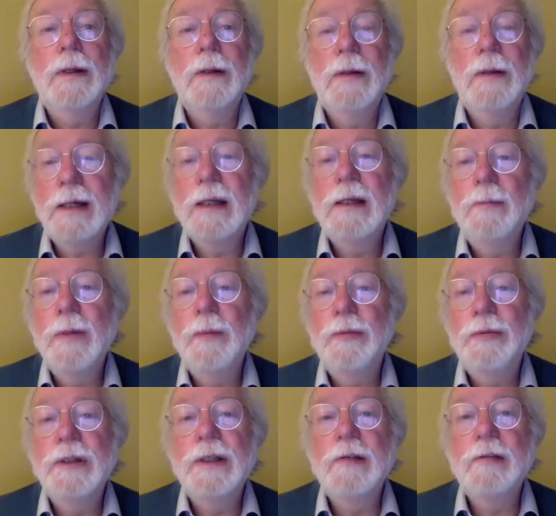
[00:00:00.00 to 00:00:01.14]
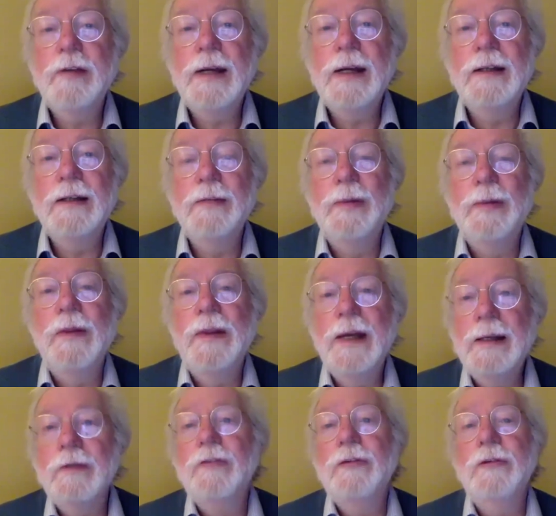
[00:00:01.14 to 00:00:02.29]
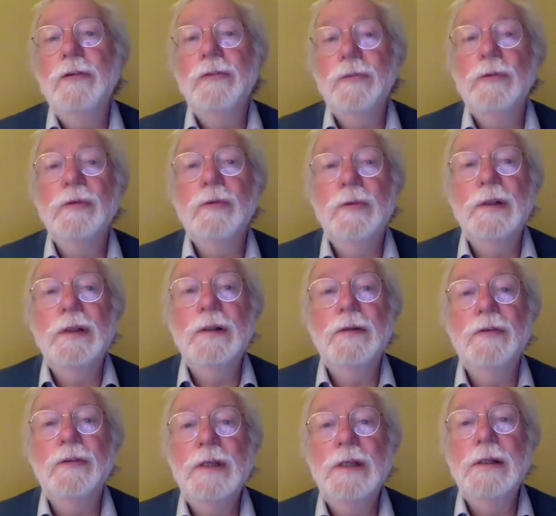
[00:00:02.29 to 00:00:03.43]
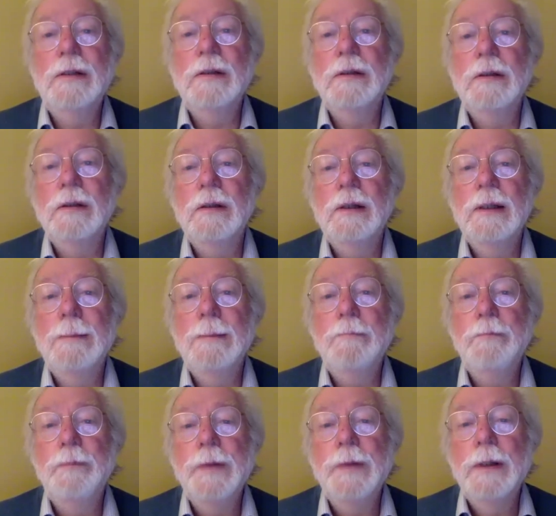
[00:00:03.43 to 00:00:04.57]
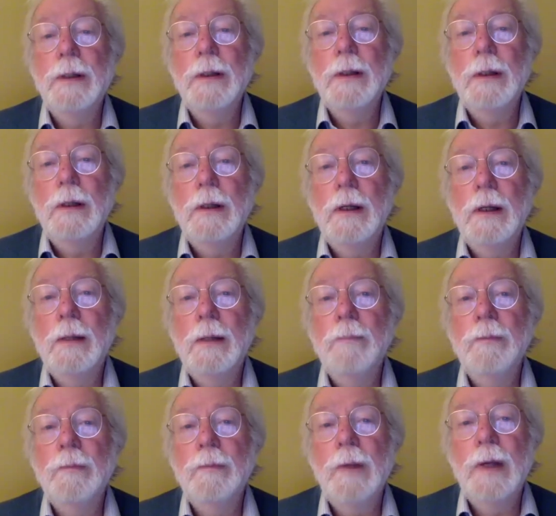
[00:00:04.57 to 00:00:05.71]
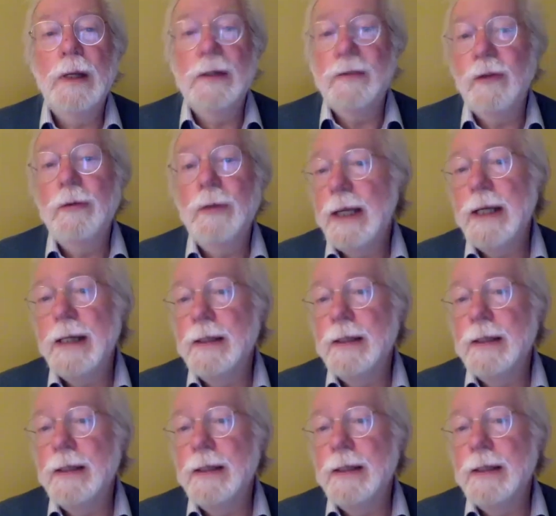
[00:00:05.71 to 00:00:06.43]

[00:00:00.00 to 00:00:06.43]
that can be pretty effective. But that's the sort of thing that's needed, right? And so again,